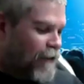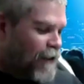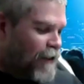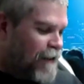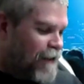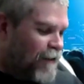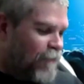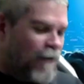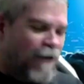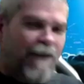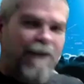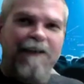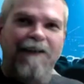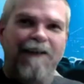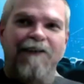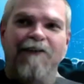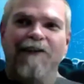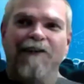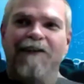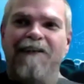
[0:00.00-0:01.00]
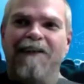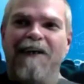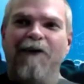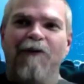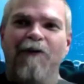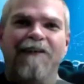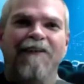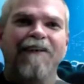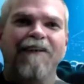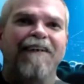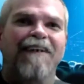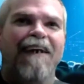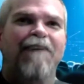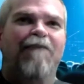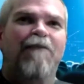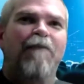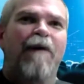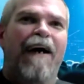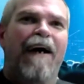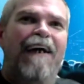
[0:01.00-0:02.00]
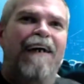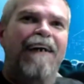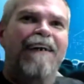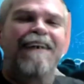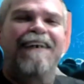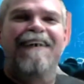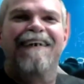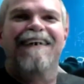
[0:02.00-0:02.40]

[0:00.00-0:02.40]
good and the music's good. So what's not to love about it?